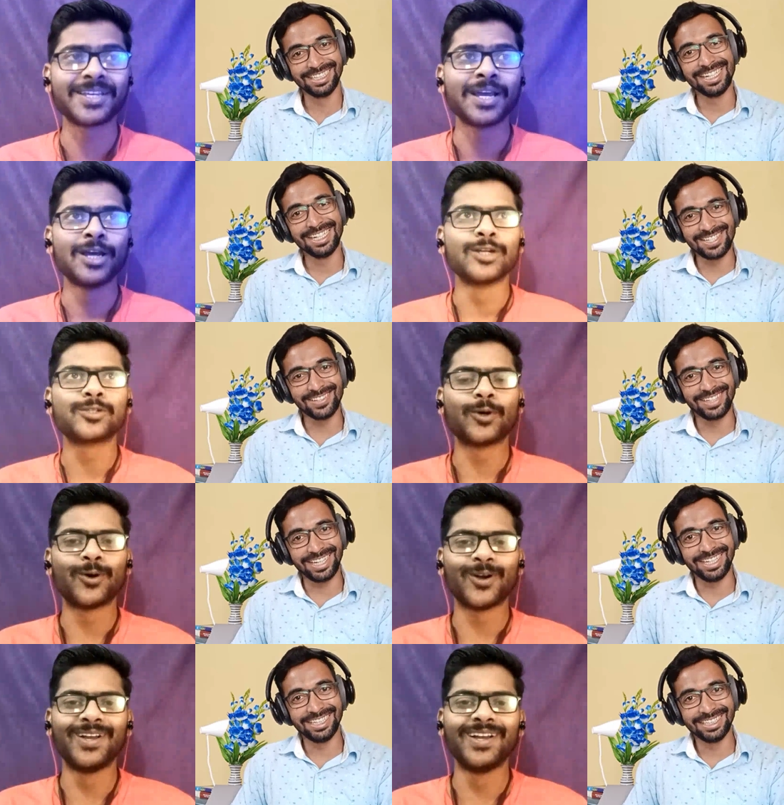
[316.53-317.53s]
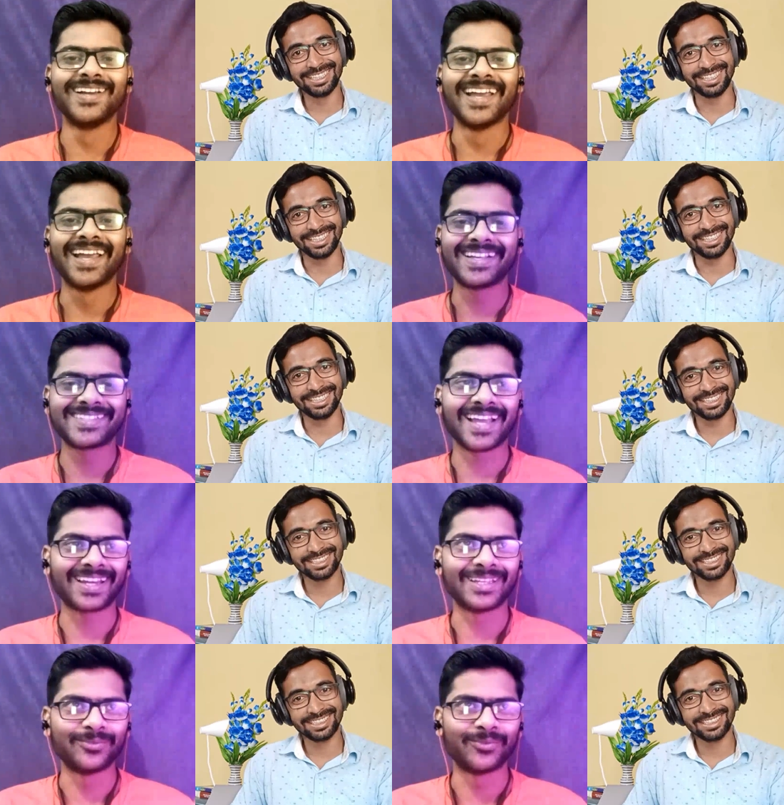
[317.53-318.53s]
Speaker 1: yeah uh, yes so
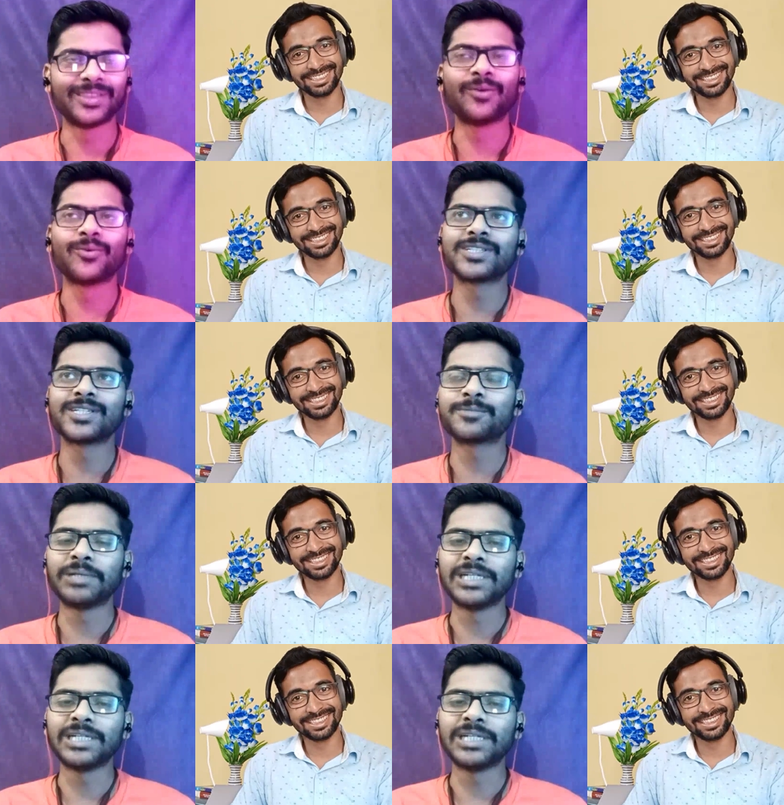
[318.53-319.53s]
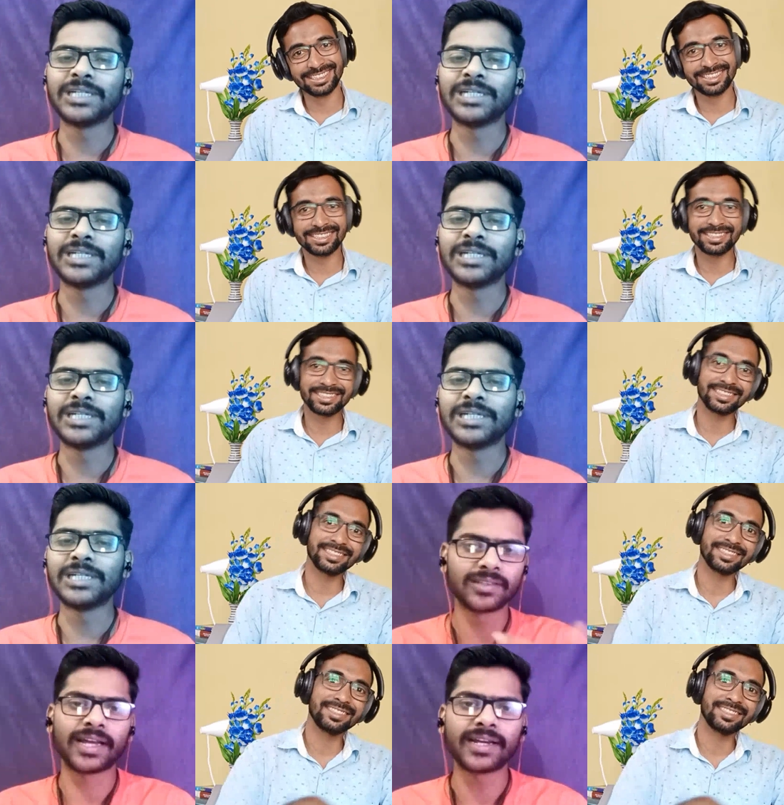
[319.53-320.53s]
exactly when there was a speech i used to
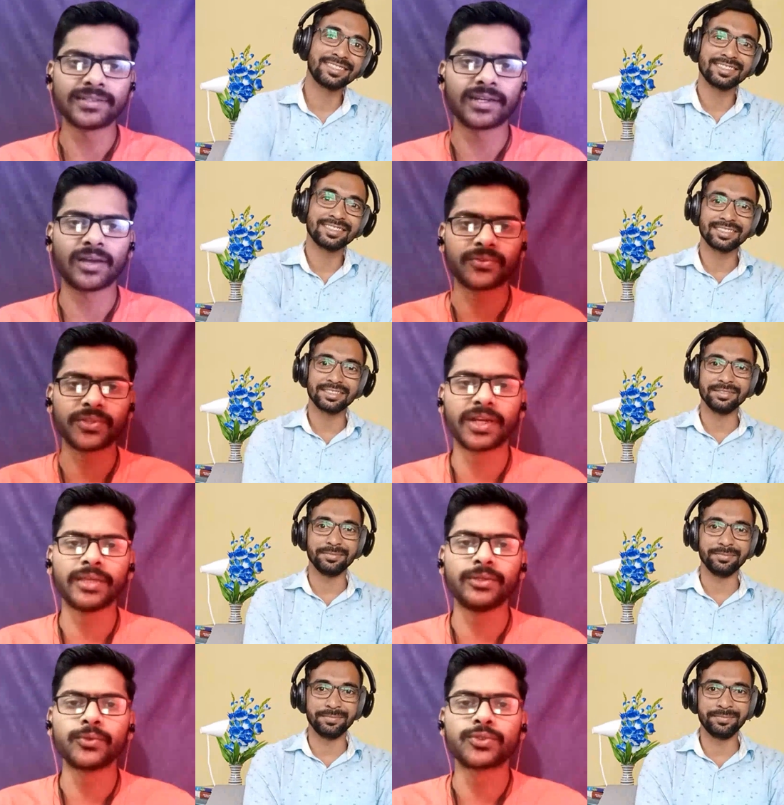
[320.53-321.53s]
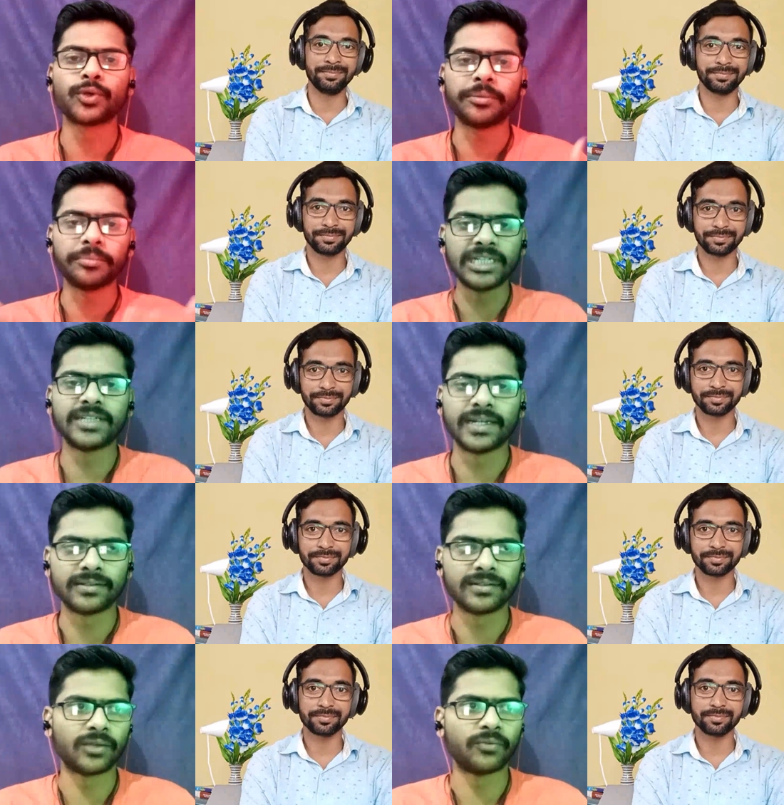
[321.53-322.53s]
listen that and after that i used to
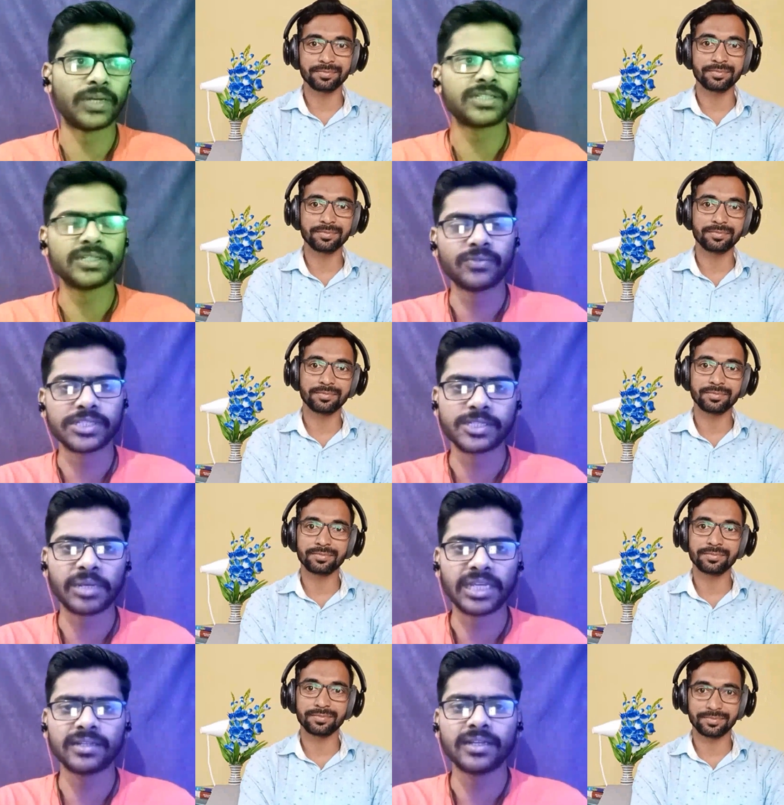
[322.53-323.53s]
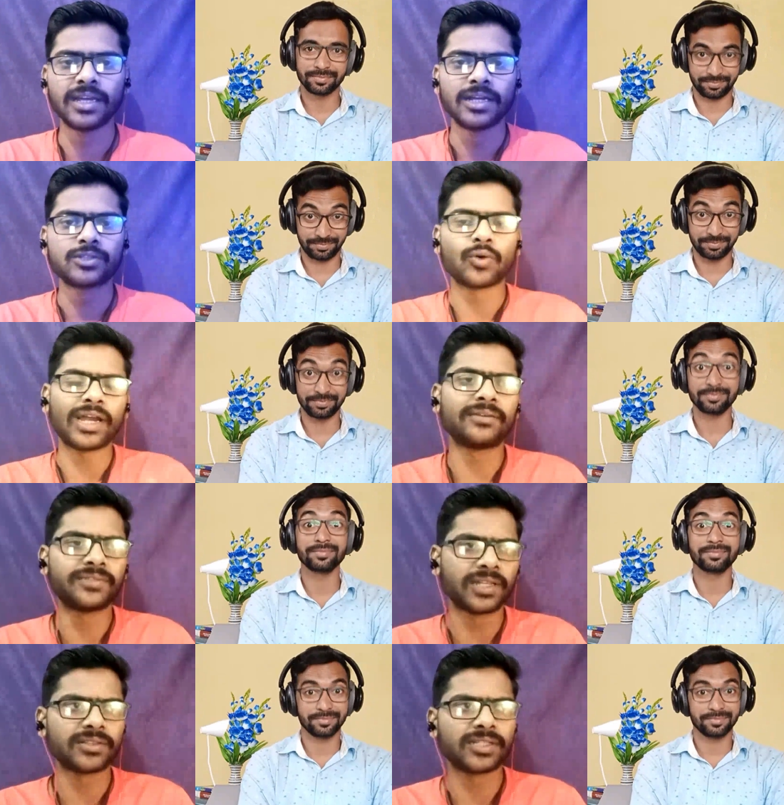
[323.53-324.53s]
imitate the way he was speaking so i
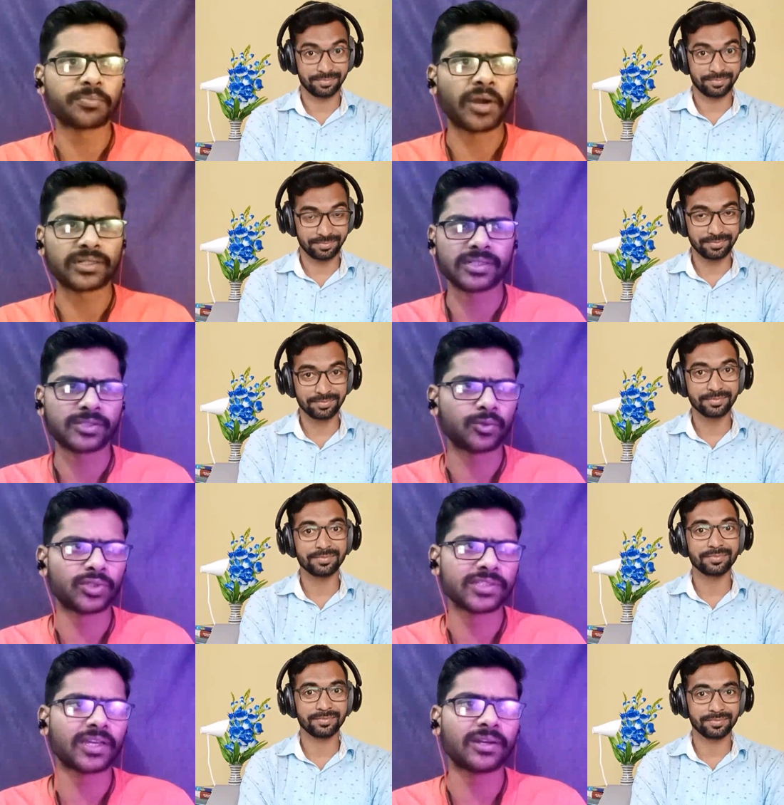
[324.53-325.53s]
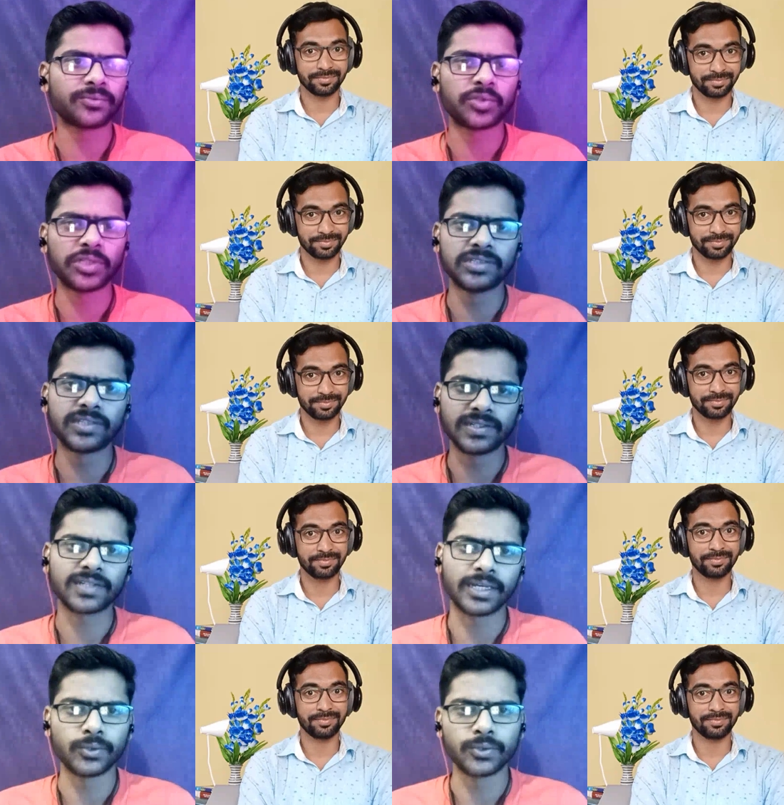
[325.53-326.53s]
have done this practice so this kind of three
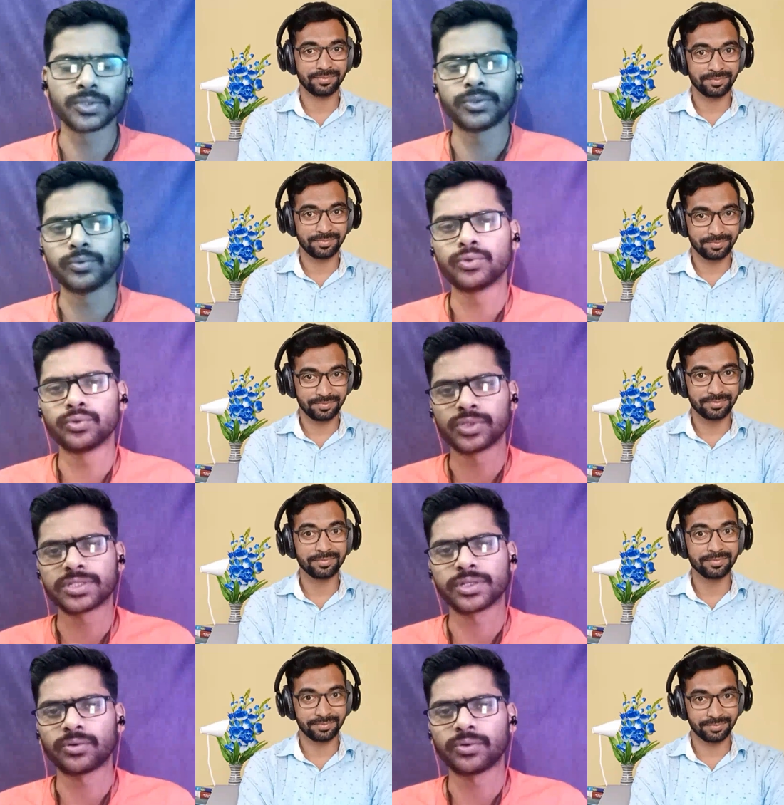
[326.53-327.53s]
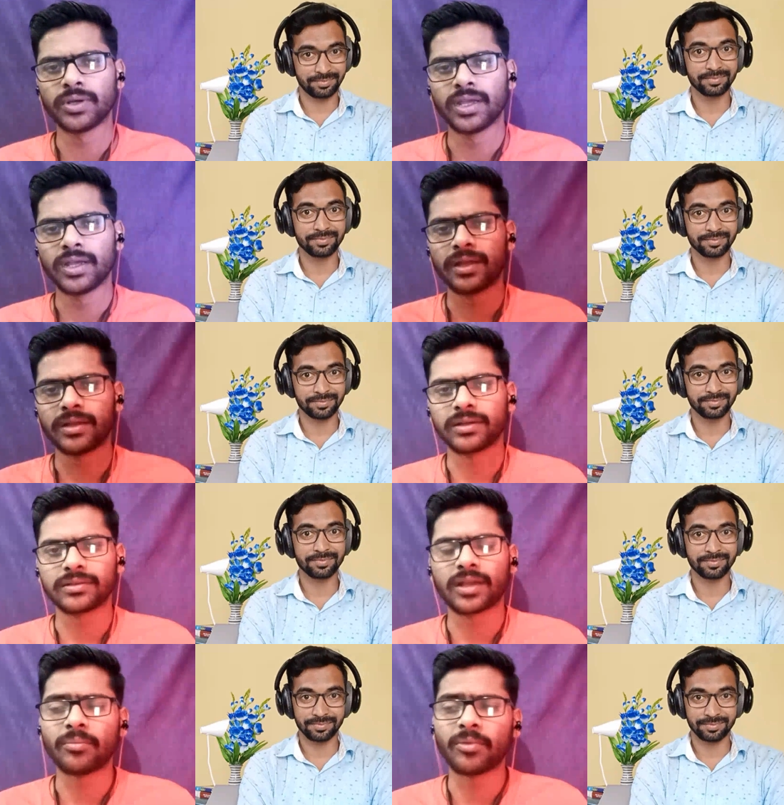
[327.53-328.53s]
things i used to do to just you know
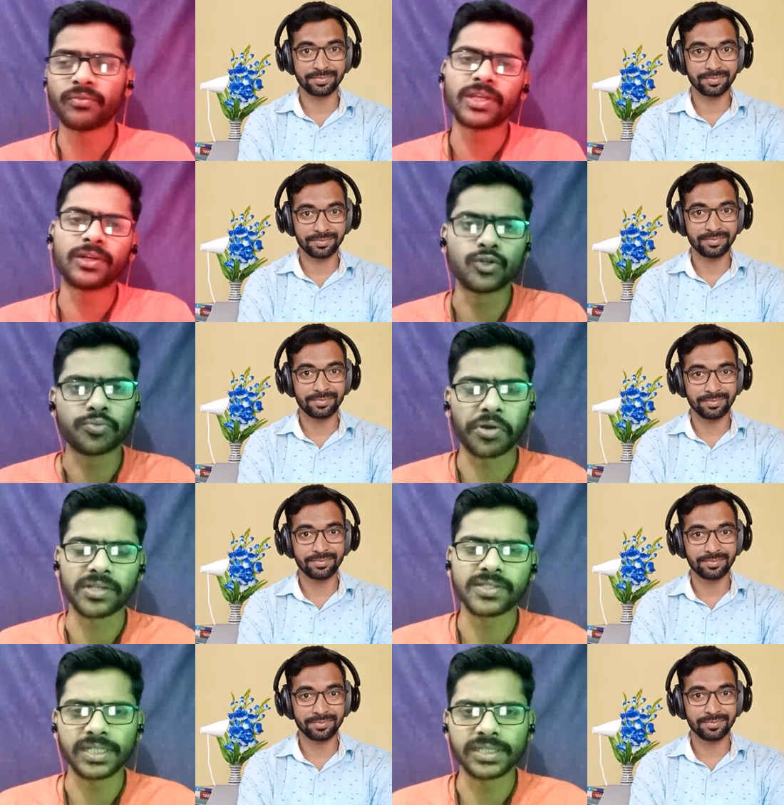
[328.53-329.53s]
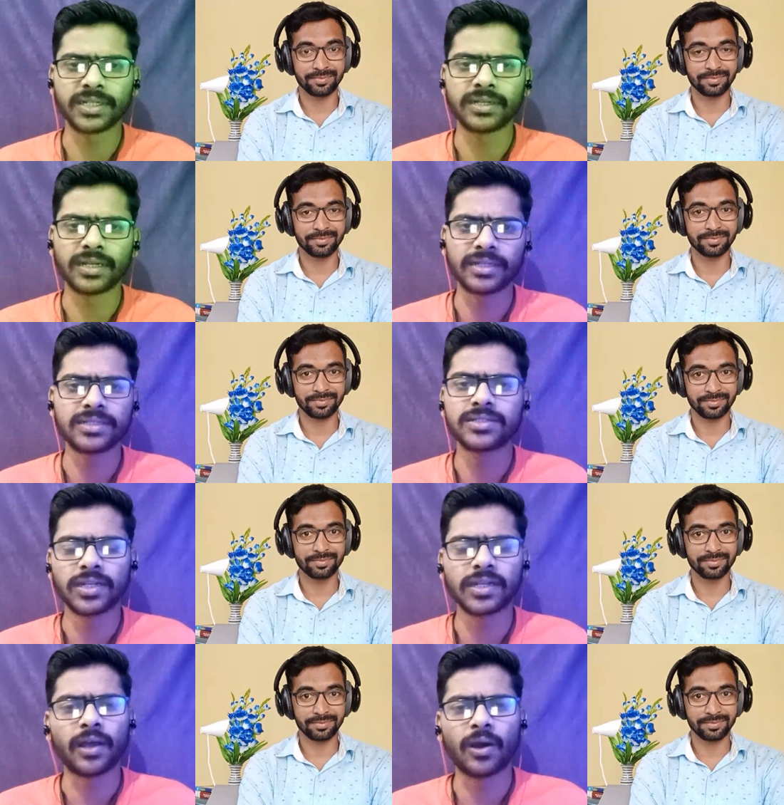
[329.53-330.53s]
uh, come up with a good pronunciation and